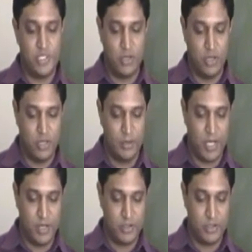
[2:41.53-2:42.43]
we talk
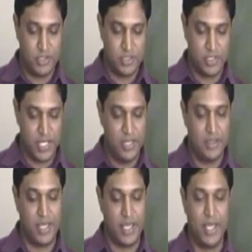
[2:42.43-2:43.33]
about
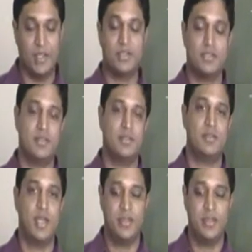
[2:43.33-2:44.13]
anything else,